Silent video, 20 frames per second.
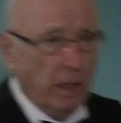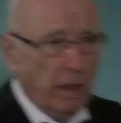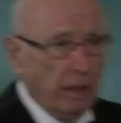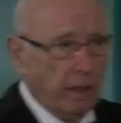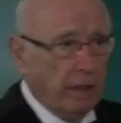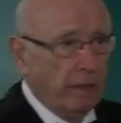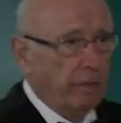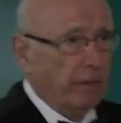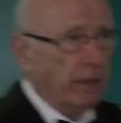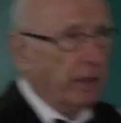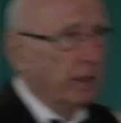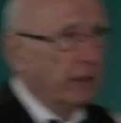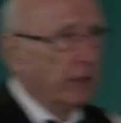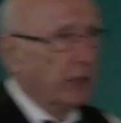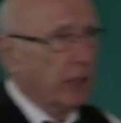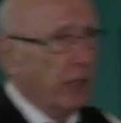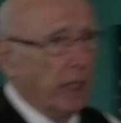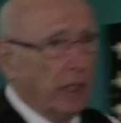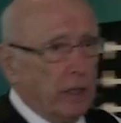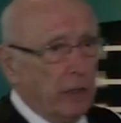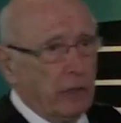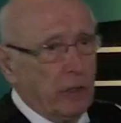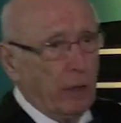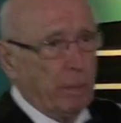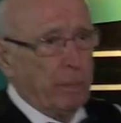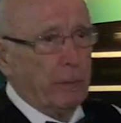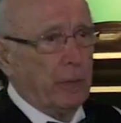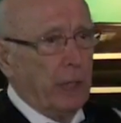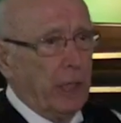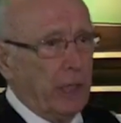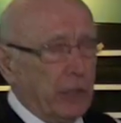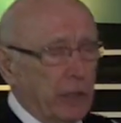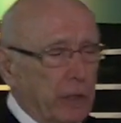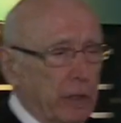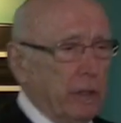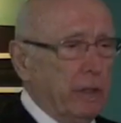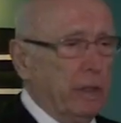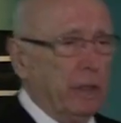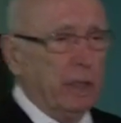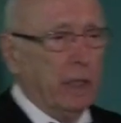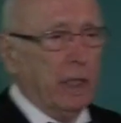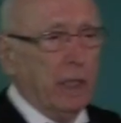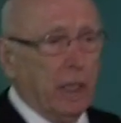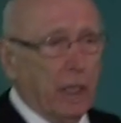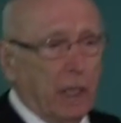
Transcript: And then the second operation